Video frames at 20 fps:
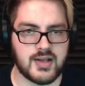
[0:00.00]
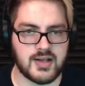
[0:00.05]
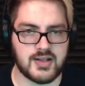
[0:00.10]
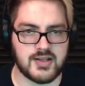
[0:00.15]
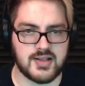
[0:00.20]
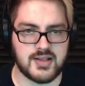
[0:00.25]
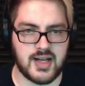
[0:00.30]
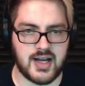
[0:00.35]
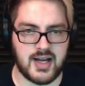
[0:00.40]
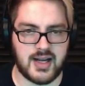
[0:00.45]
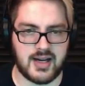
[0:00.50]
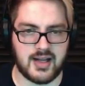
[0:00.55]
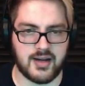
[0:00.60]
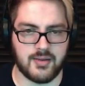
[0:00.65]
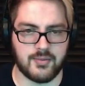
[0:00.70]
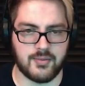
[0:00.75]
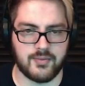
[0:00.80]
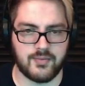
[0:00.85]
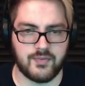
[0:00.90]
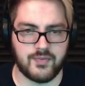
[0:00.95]

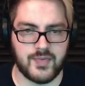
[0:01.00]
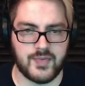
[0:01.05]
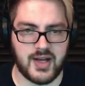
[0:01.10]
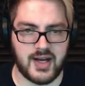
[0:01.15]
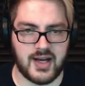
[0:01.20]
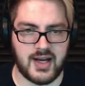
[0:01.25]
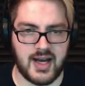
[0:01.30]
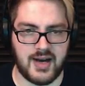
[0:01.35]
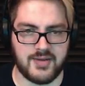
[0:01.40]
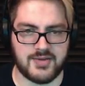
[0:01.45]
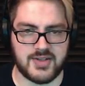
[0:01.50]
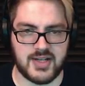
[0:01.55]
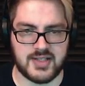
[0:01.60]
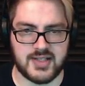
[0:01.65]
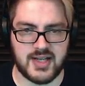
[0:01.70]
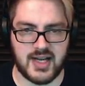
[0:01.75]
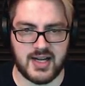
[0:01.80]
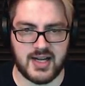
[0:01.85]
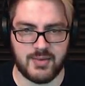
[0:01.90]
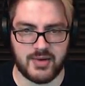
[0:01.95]
Titanium. I have
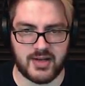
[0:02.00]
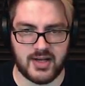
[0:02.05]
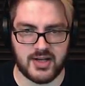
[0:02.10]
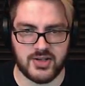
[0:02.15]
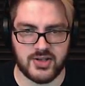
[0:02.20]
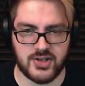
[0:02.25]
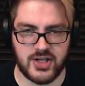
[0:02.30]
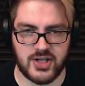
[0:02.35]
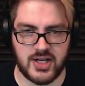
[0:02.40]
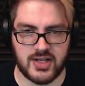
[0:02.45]
titanium, I got a shit